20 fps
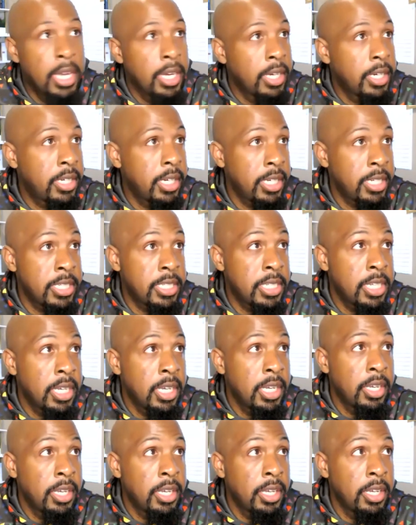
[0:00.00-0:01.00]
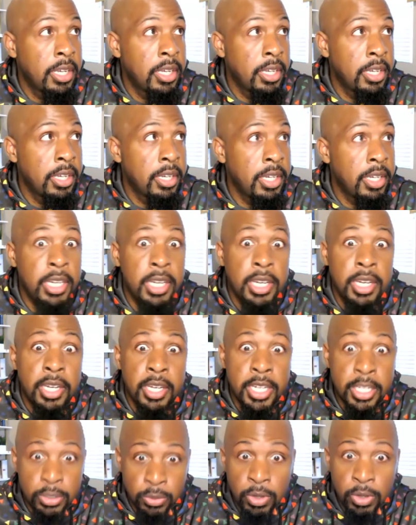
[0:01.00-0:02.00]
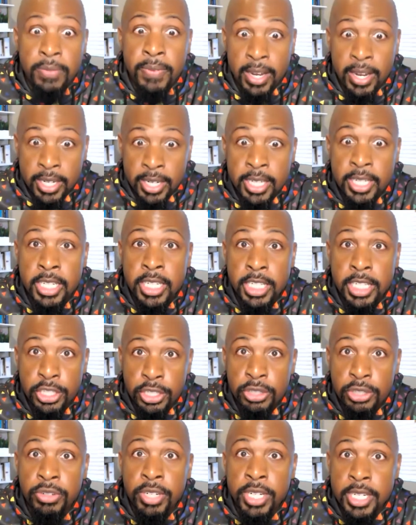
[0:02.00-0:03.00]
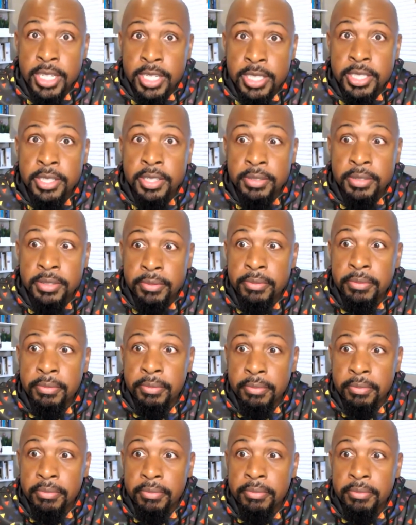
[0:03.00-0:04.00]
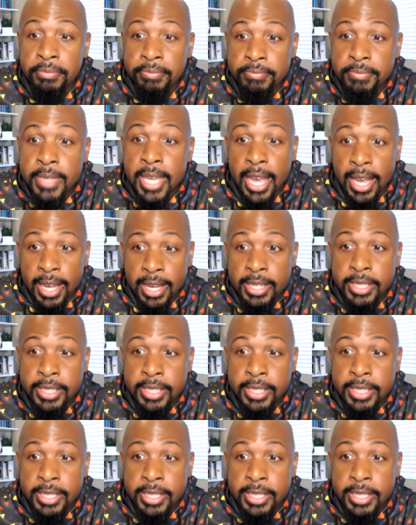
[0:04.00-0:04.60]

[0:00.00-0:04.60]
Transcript: Because it's rough out here in these streets. Yeah.